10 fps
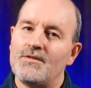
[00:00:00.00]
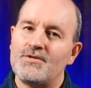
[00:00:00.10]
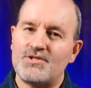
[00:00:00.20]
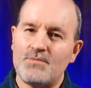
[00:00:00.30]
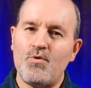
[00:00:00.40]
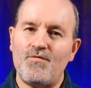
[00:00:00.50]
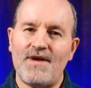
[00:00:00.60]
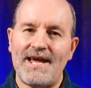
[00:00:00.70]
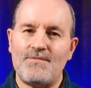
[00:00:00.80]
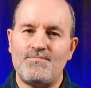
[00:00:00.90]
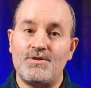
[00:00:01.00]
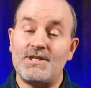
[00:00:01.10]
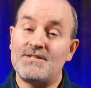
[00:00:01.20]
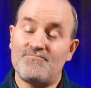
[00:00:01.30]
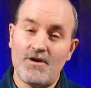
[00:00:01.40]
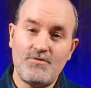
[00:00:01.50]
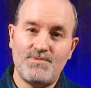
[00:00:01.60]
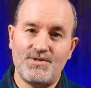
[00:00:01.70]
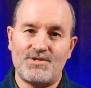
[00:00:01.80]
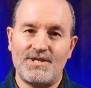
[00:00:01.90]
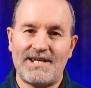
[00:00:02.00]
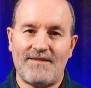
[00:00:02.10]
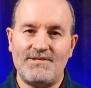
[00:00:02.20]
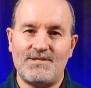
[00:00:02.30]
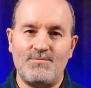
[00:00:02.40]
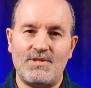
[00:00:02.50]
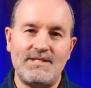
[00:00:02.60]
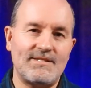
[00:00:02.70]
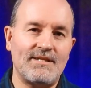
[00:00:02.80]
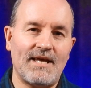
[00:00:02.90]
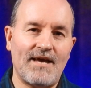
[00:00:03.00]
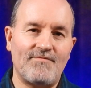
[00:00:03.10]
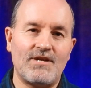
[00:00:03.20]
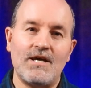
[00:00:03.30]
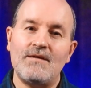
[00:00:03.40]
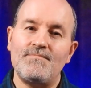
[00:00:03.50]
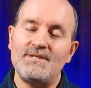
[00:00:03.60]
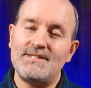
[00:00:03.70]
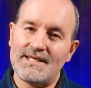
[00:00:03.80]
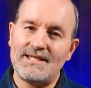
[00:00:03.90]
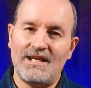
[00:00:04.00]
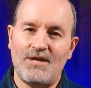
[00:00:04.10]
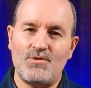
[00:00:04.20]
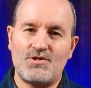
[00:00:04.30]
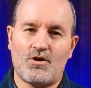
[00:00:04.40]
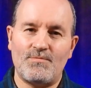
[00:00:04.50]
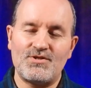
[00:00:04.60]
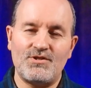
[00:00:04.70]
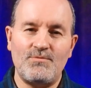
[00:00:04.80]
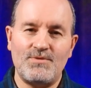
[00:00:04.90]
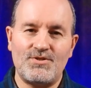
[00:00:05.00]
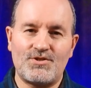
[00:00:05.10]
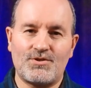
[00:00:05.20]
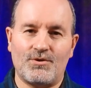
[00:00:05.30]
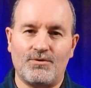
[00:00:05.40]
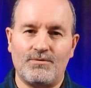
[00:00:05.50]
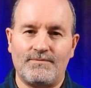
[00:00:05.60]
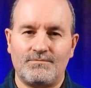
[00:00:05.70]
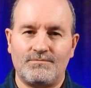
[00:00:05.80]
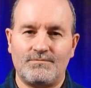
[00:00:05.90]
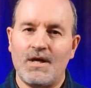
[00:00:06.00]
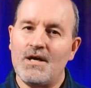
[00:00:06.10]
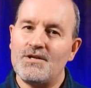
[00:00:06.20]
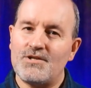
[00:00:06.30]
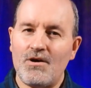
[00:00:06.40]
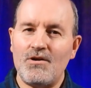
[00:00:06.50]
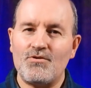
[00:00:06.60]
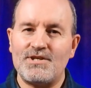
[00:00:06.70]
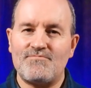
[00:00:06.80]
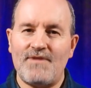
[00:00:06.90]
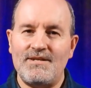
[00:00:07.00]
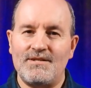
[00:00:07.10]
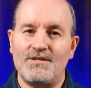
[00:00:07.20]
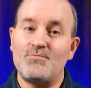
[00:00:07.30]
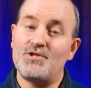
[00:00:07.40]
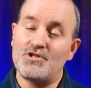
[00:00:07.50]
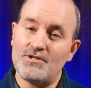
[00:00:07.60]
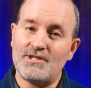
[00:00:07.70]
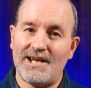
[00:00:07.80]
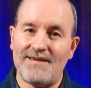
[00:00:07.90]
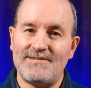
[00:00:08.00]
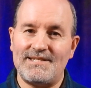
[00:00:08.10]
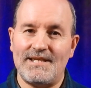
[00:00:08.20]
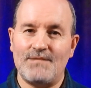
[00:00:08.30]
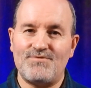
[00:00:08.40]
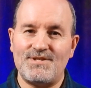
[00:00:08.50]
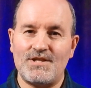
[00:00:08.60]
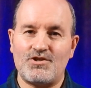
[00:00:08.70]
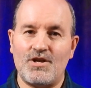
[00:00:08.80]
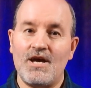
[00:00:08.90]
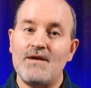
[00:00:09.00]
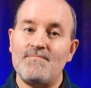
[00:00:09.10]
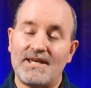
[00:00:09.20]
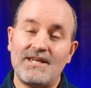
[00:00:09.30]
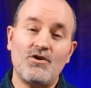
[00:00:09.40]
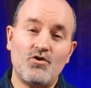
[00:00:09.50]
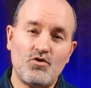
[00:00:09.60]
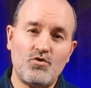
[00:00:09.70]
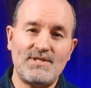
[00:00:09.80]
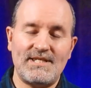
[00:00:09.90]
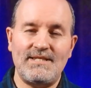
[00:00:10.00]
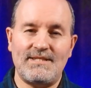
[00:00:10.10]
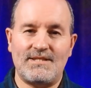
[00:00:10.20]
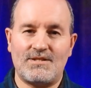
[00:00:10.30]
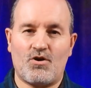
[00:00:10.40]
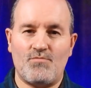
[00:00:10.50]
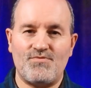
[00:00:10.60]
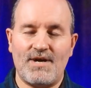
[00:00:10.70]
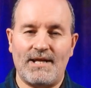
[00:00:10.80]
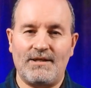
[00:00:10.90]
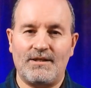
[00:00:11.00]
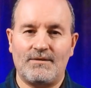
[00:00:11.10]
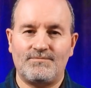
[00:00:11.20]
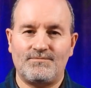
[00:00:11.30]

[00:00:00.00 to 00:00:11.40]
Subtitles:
The subwoofer output is robust and carries some decent heft, particularly with Thomas Newman's score. Dialogue is rendered with good clarity and precision, making it always easy to comprehend.